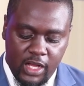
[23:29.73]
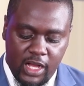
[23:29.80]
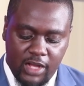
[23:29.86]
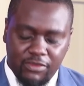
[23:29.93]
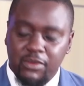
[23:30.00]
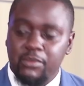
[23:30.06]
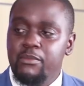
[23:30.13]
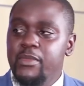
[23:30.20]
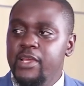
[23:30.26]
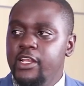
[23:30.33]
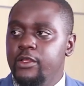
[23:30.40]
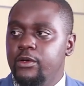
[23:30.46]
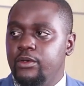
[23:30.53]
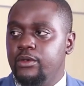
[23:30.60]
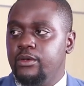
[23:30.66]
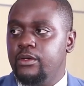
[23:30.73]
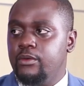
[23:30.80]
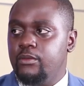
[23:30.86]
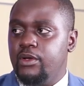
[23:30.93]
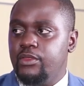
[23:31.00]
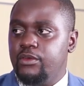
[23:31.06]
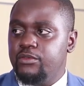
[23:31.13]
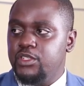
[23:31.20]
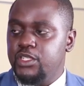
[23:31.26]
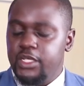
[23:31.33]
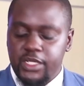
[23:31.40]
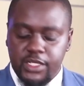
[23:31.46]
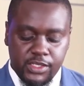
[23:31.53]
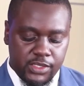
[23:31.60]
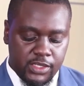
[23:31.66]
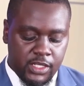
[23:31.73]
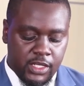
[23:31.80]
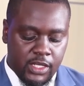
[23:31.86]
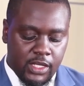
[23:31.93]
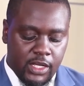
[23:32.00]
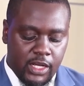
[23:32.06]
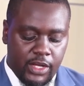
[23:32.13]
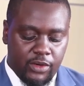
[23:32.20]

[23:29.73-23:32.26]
half a million worth of shares. Yeah.